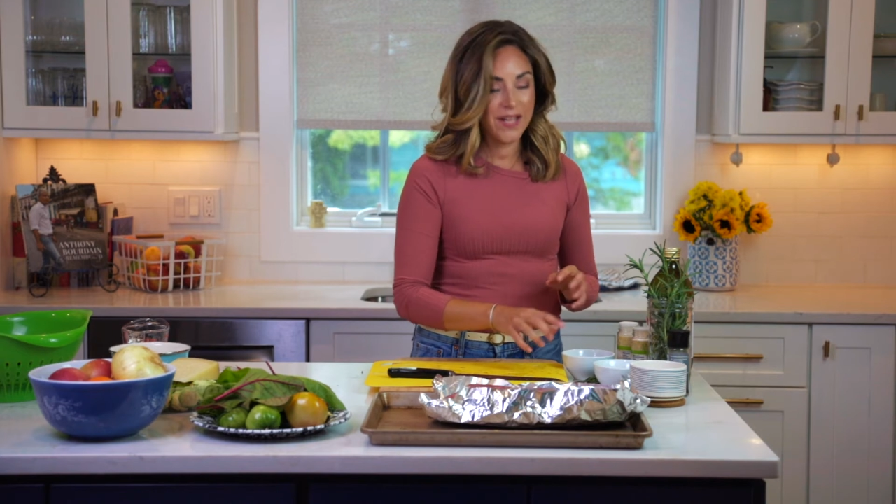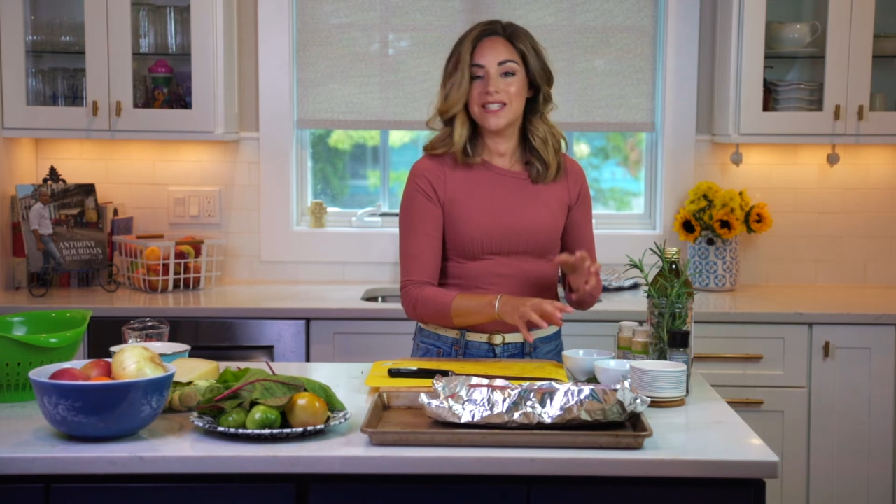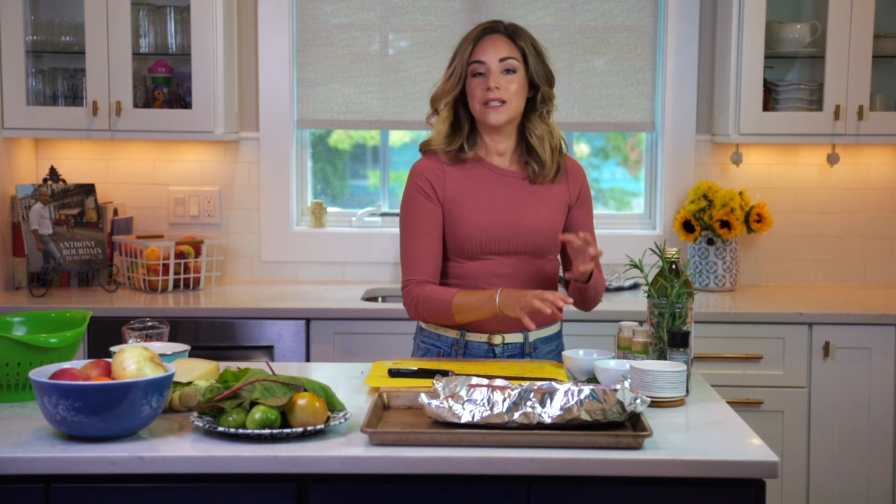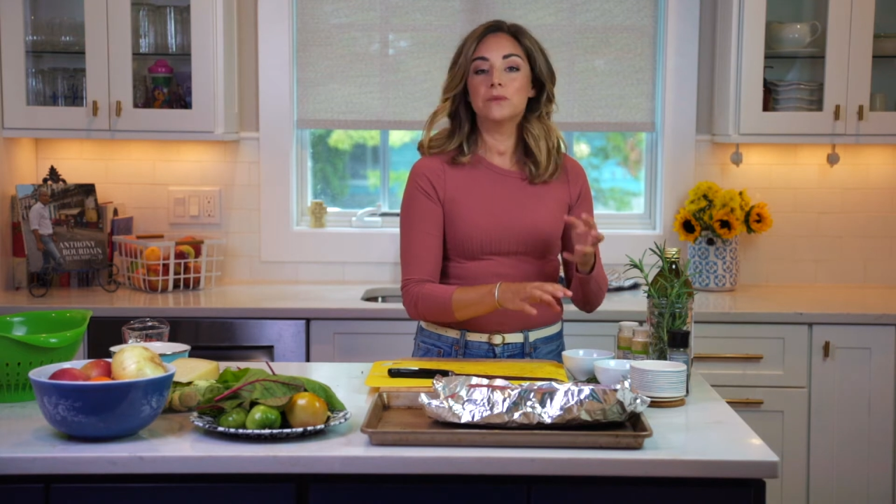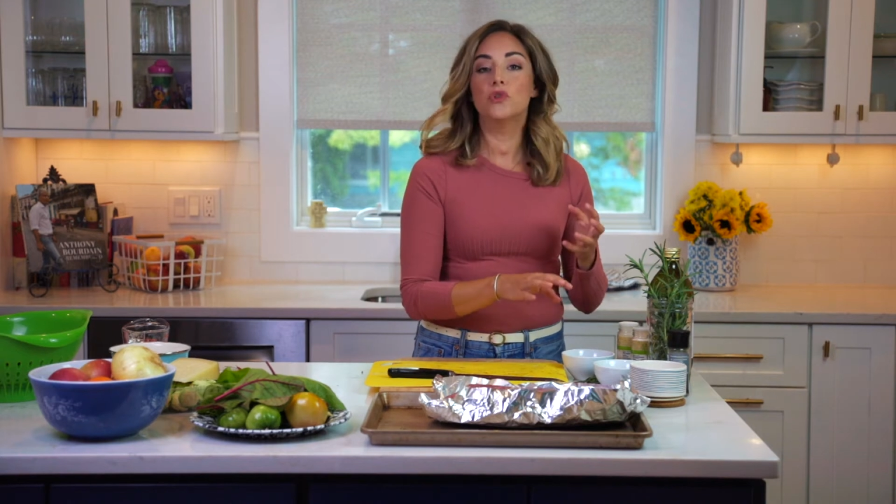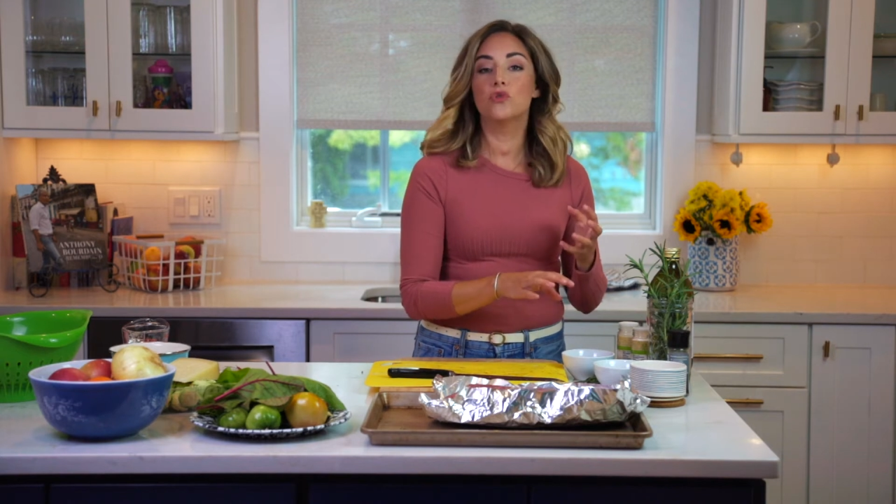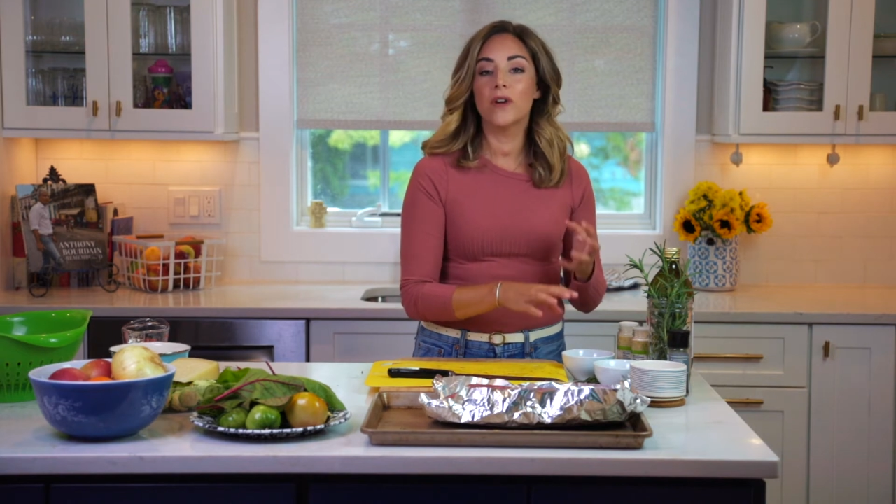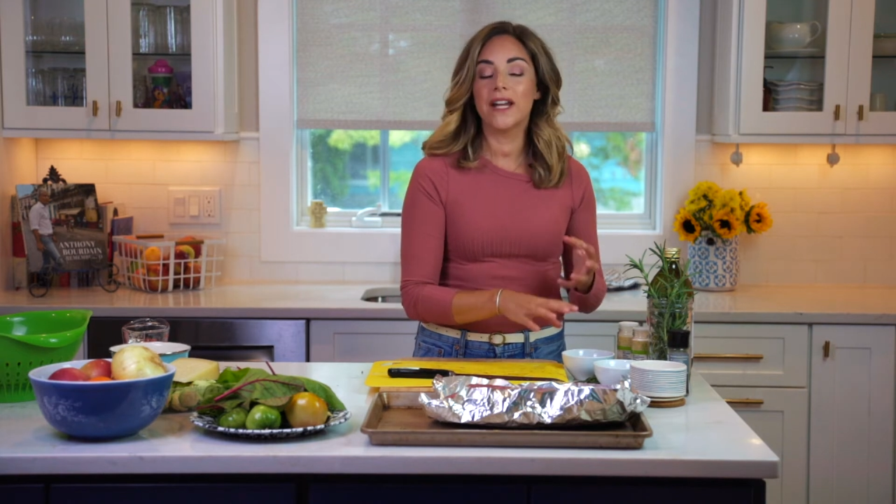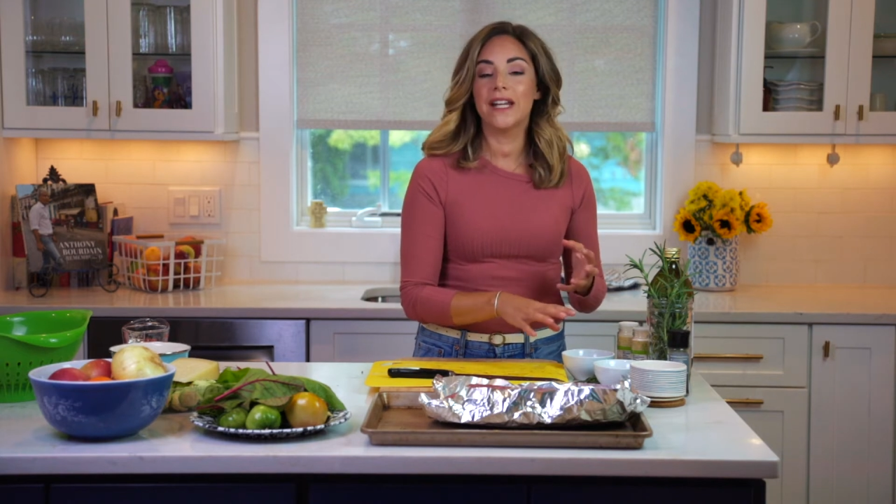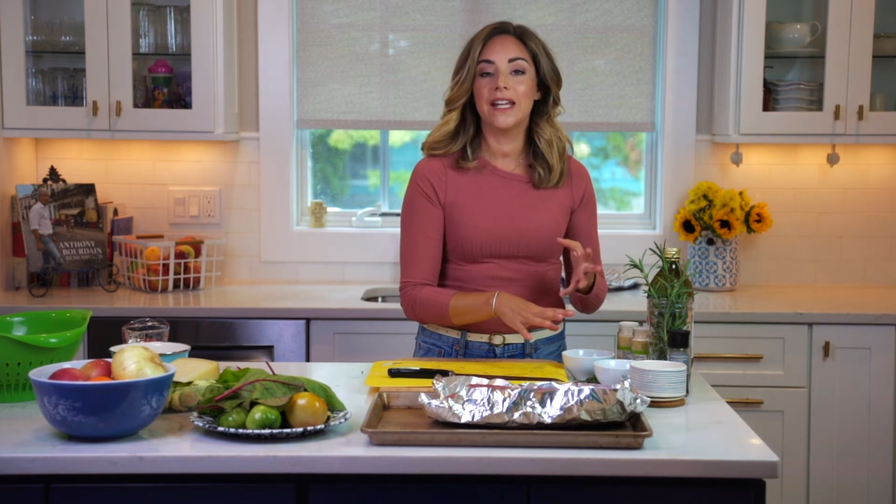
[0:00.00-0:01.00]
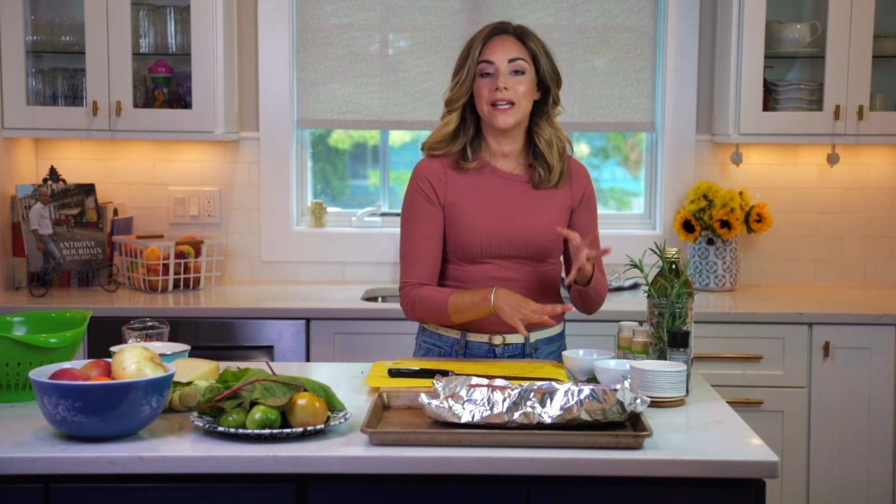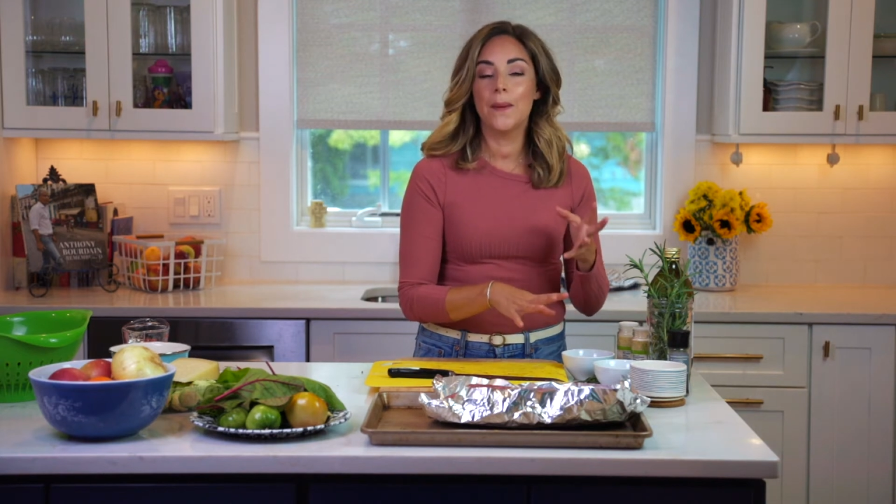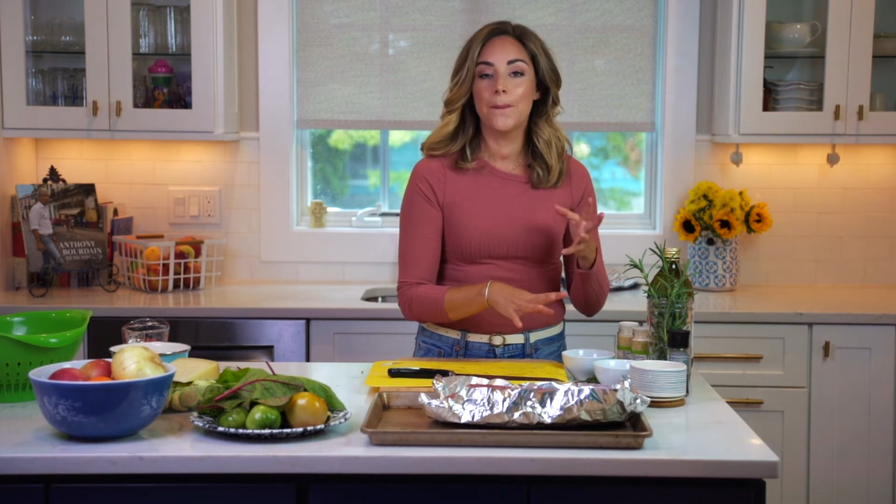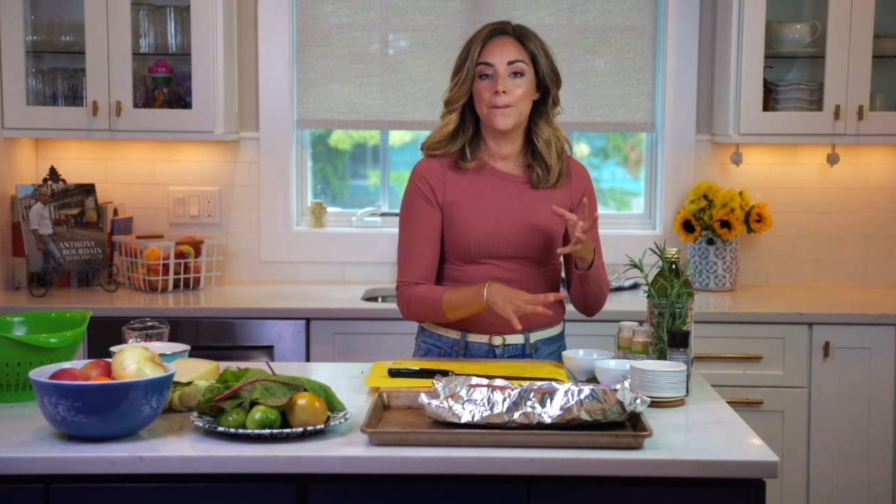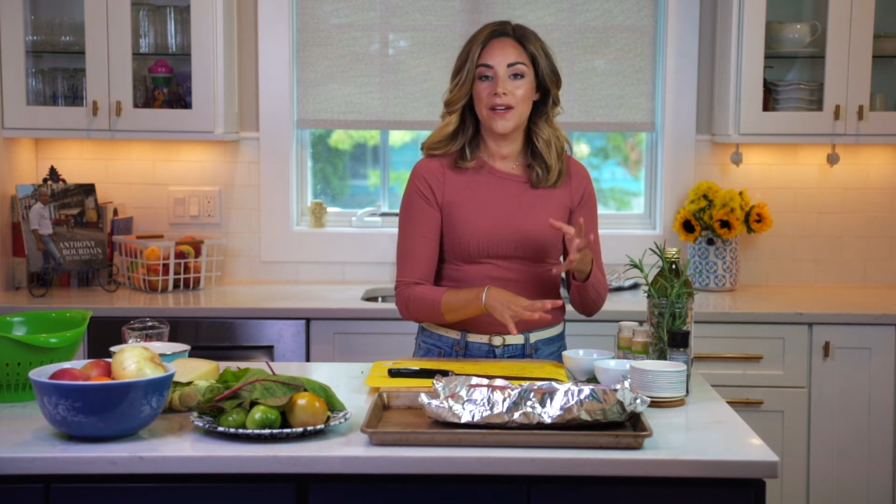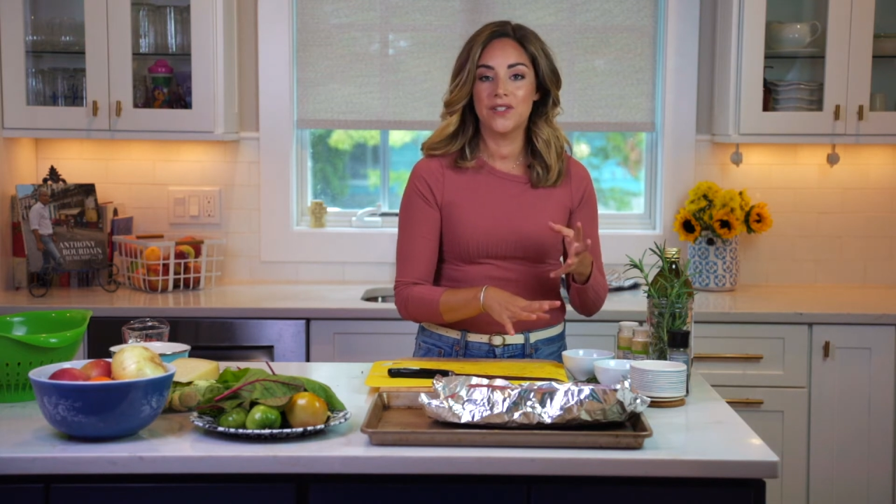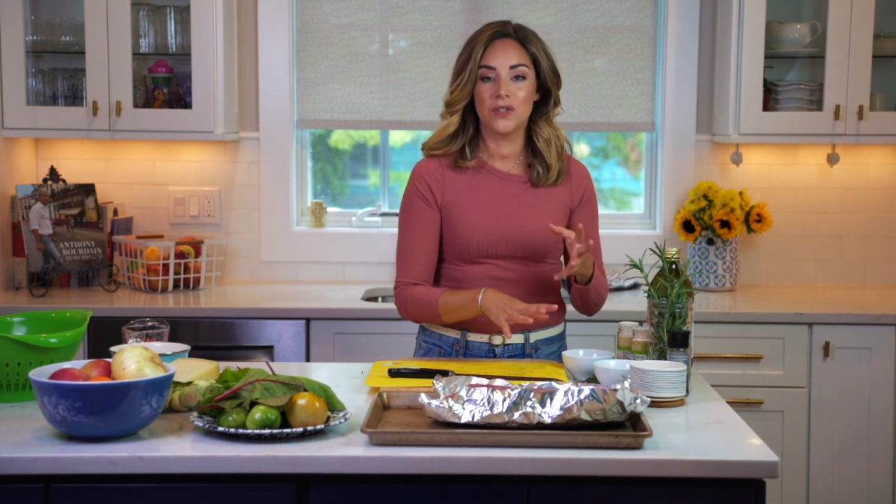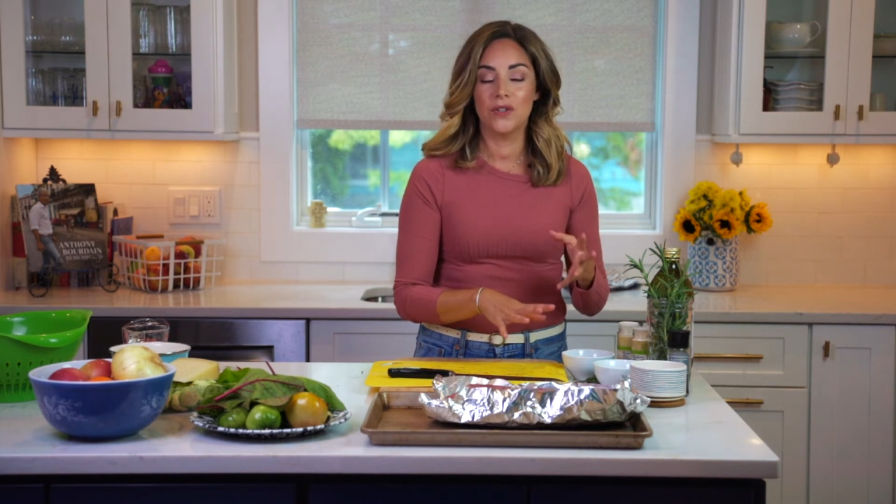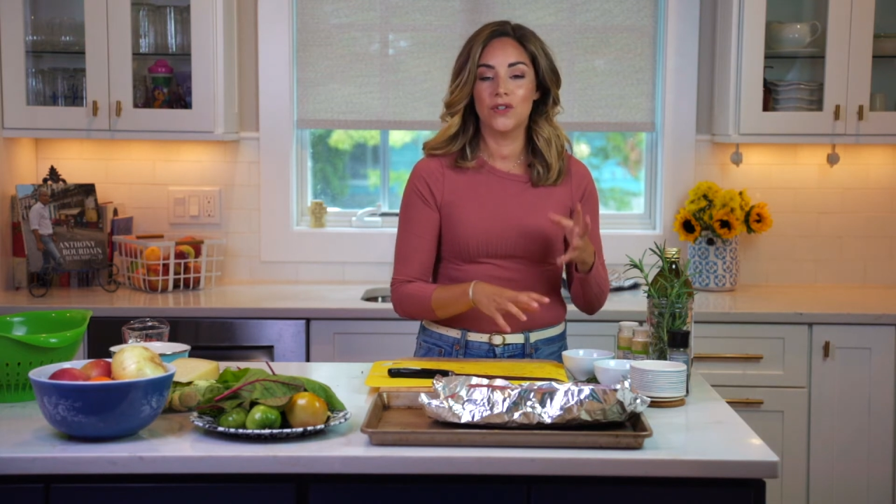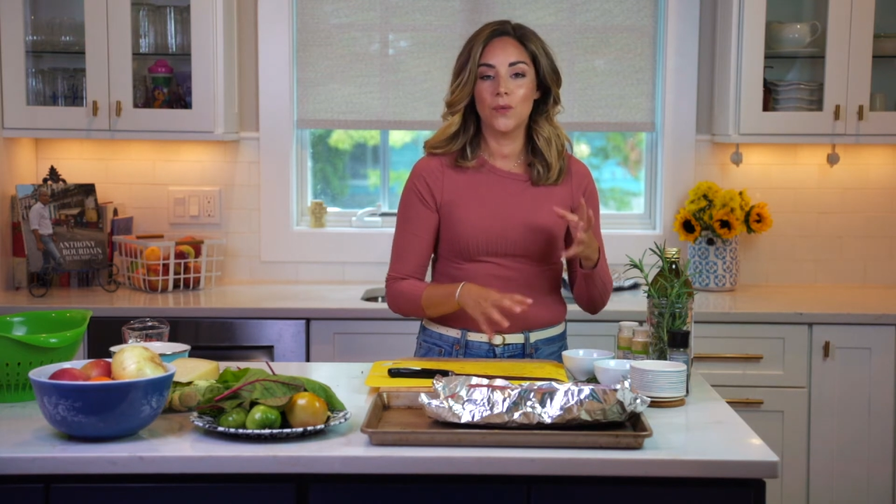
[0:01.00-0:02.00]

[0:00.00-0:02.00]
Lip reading: and some grainy mustard.